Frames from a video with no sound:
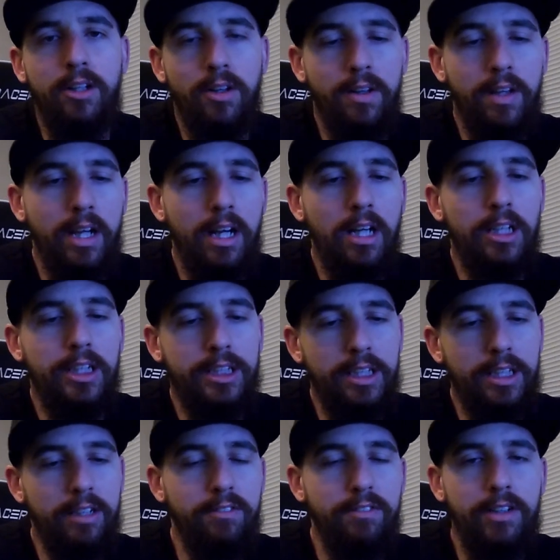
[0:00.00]
You're there
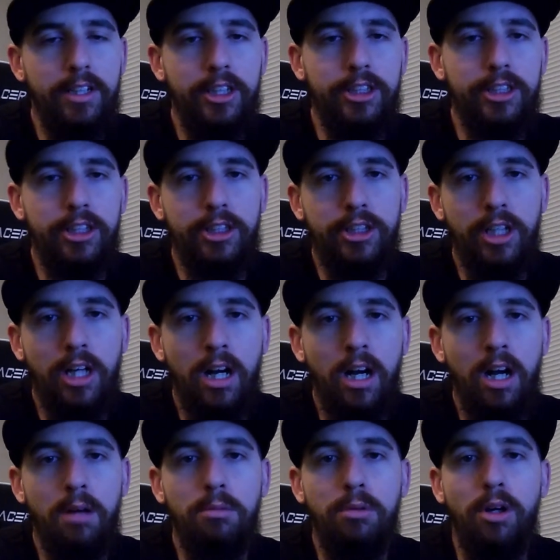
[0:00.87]
till you finish the
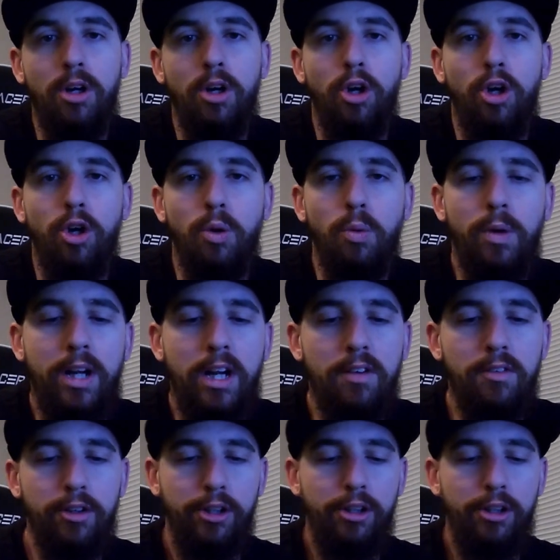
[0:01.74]
job or whatever.